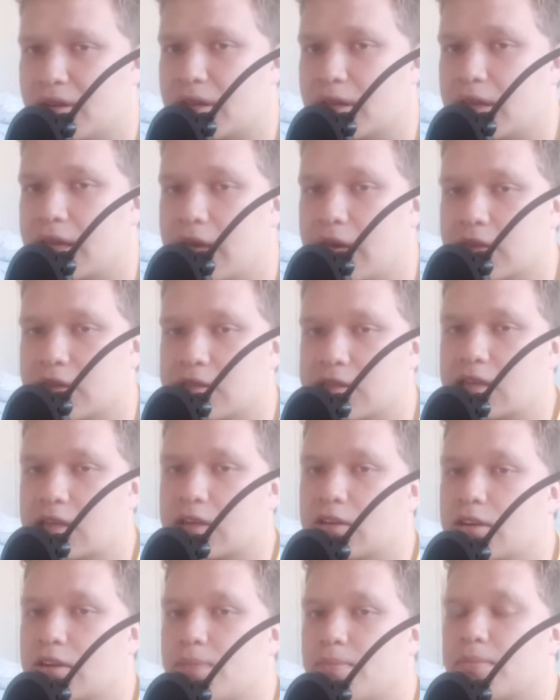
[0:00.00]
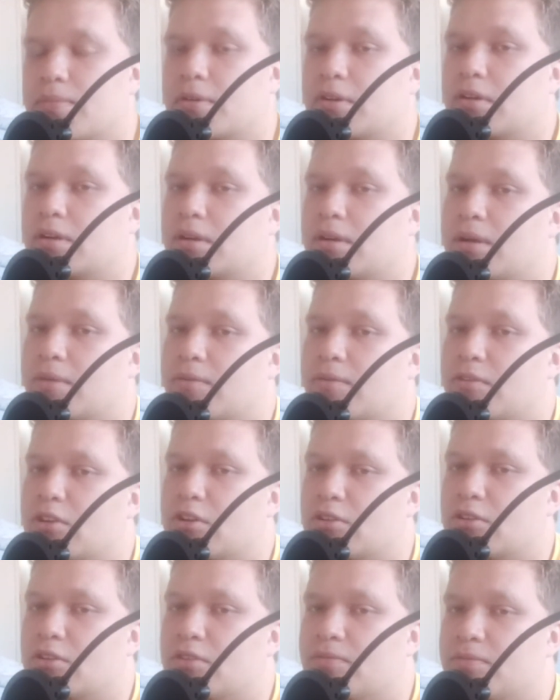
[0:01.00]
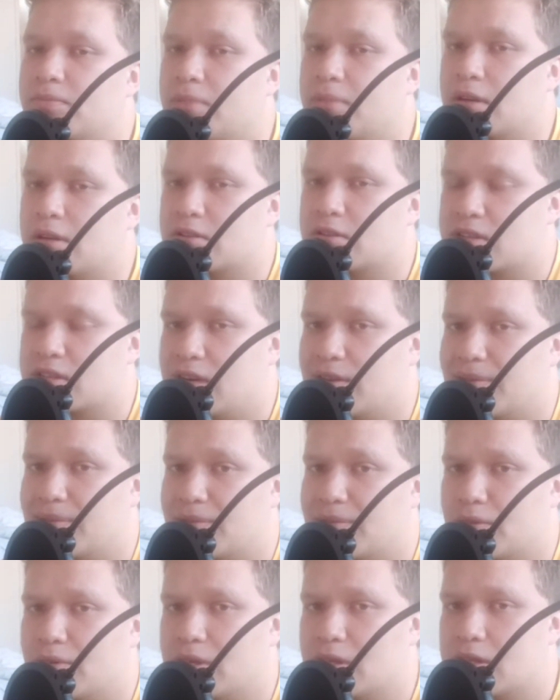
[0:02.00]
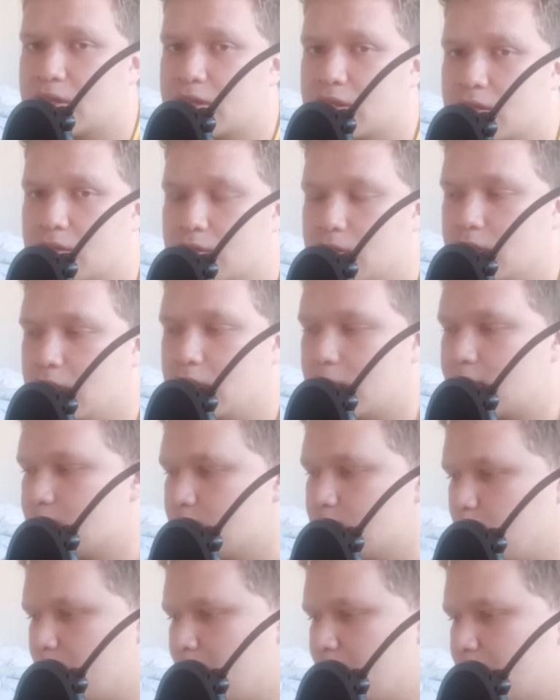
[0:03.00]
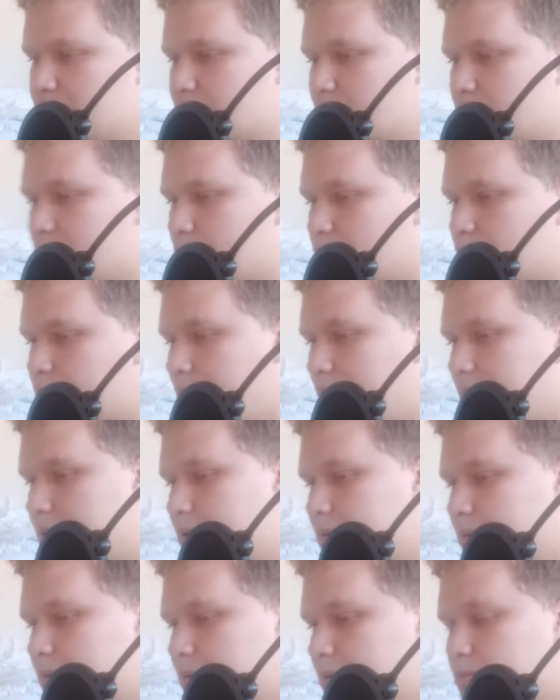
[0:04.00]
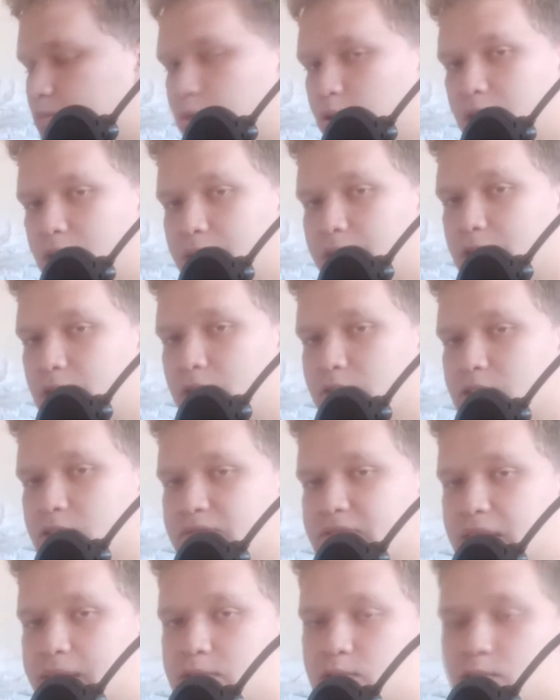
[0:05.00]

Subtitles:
than that because I've got a bunch of stuff I'm doing this next week, so maybe won't have a lot of time to